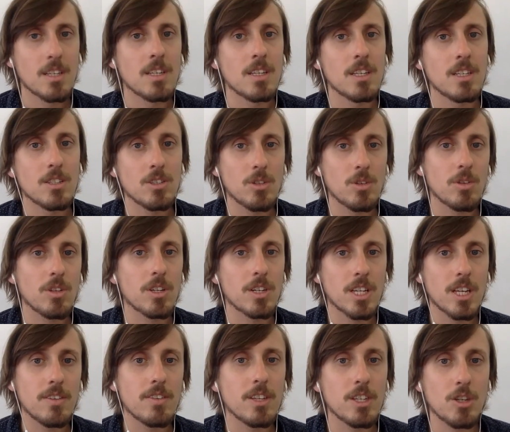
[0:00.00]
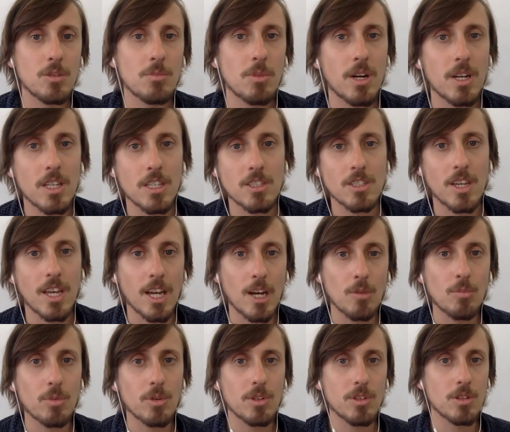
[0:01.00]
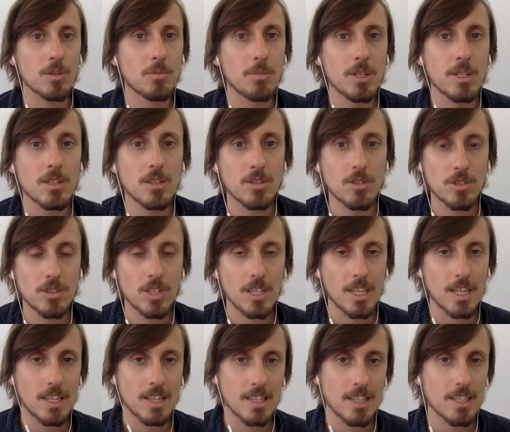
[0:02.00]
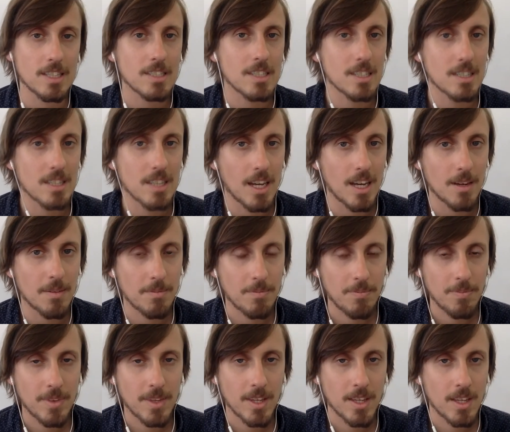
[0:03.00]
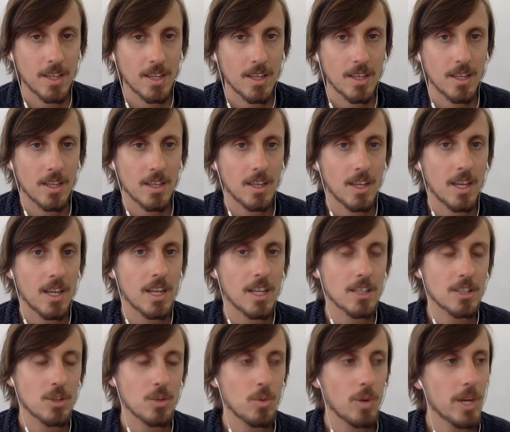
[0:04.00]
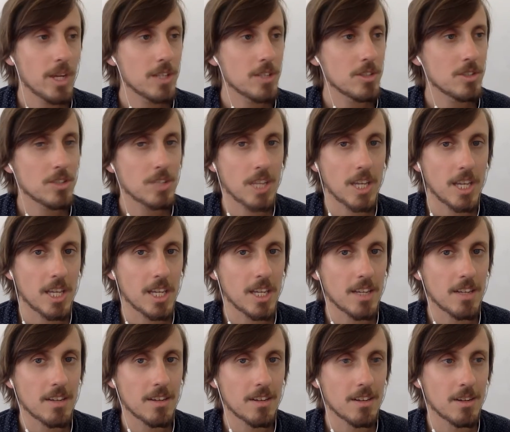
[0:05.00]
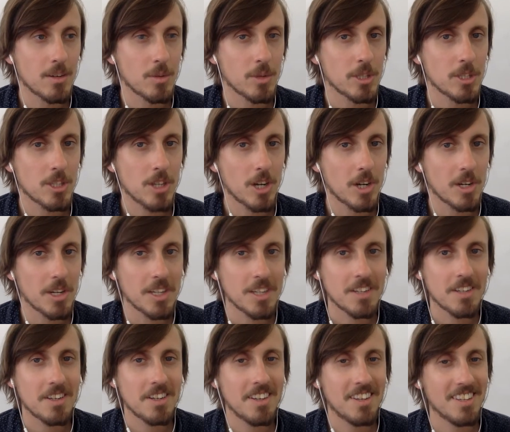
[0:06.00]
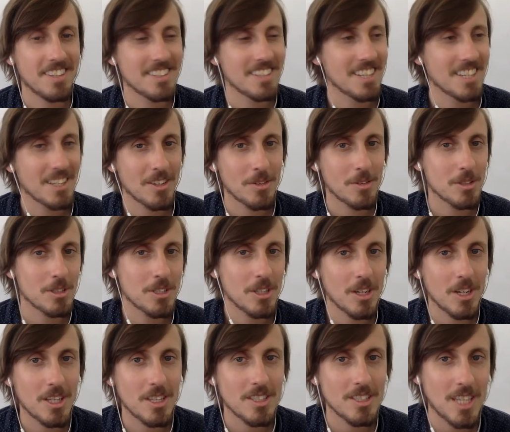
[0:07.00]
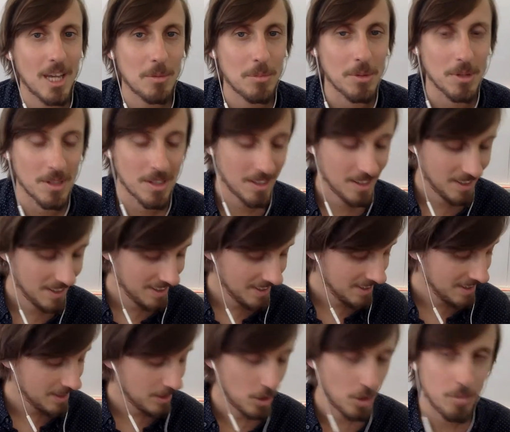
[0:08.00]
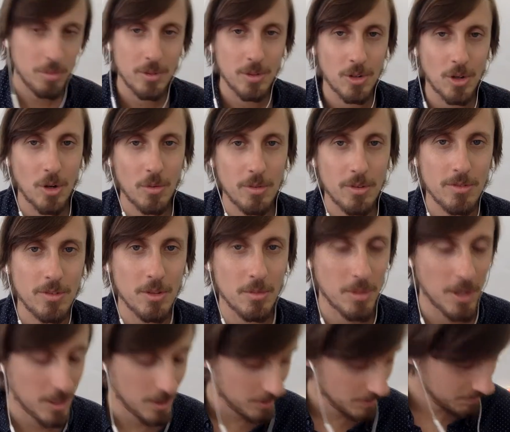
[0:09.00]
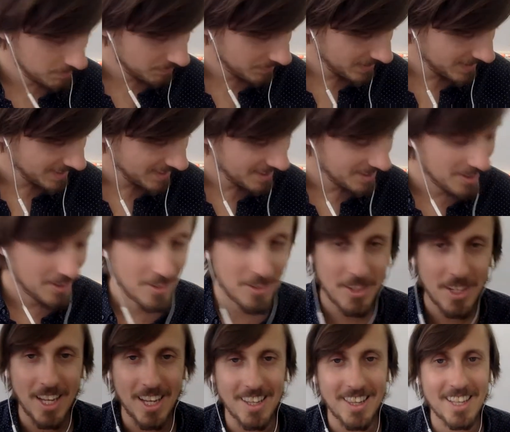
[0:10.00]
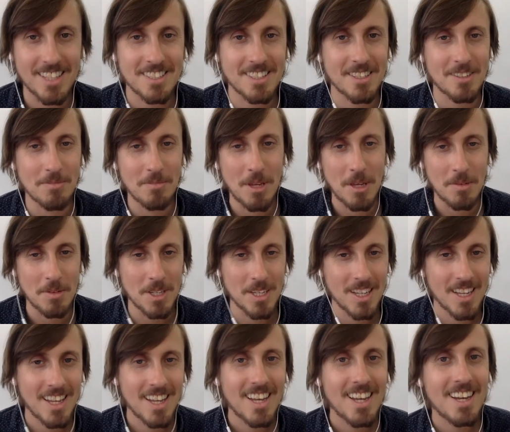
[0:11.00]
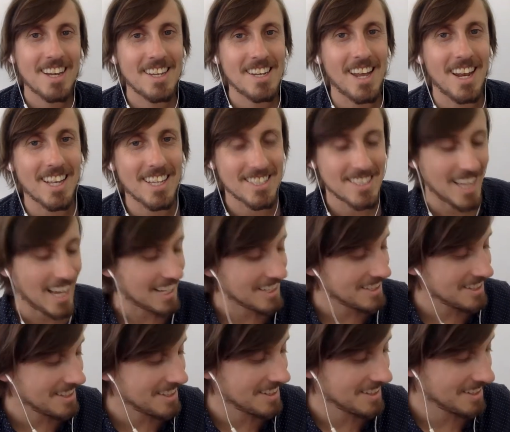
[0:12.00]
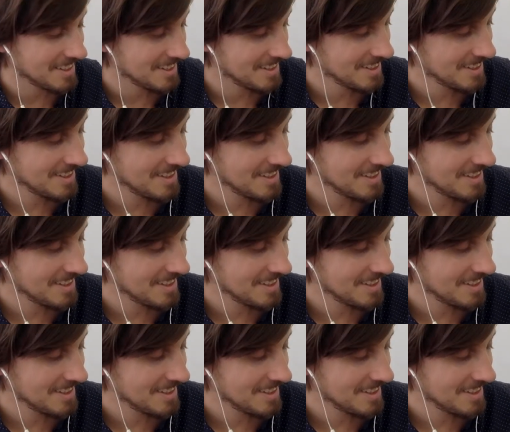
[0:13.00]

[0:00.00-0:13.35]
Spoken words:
and so they're giving you money to help with your bills and things like that. And as a way to say, we're sorry. Like, we're sorry this happened. Hope you feel better. Okay, that's maybe not exactly the